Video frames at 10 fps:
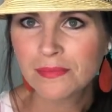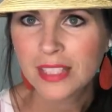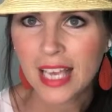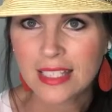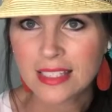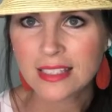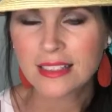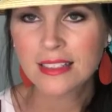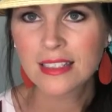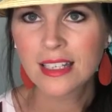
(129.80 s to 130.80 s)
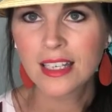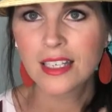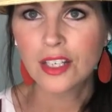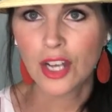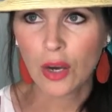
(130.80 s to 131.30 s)
Yes,
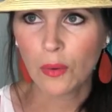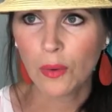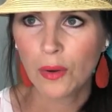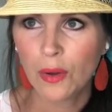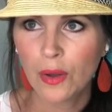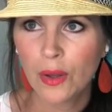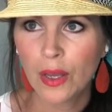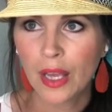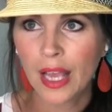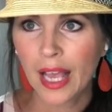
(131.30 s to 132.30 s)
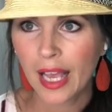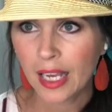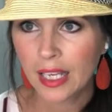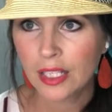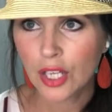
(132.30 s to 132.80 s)
no.
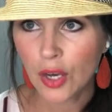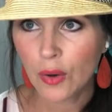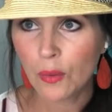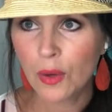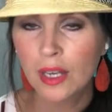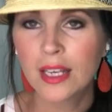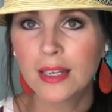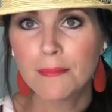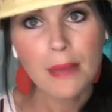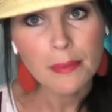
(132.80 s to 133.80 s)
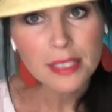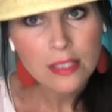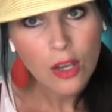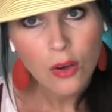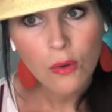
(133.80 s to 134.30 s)
Heck no. Maybe
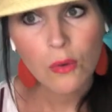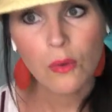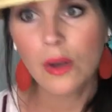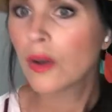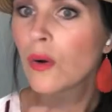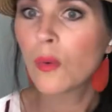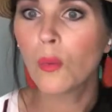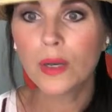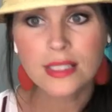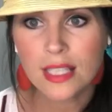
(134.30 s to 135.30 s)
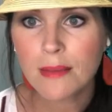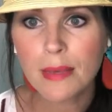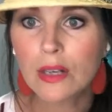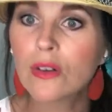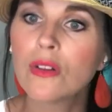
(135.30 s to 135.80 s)
so. What's in the
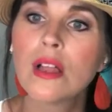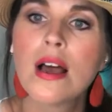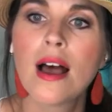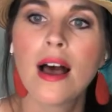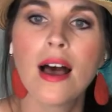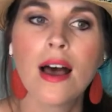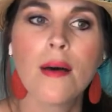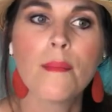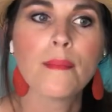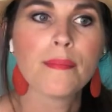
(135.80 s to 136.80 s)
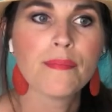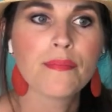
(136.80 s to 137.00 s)
middle? Um,